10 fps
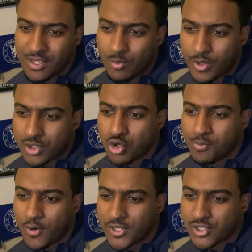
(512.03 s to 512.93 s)
We're two
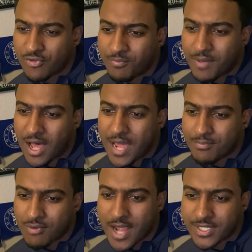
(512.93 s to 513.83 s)
points off behind
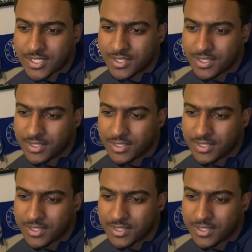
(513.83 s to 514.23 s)
Brighton.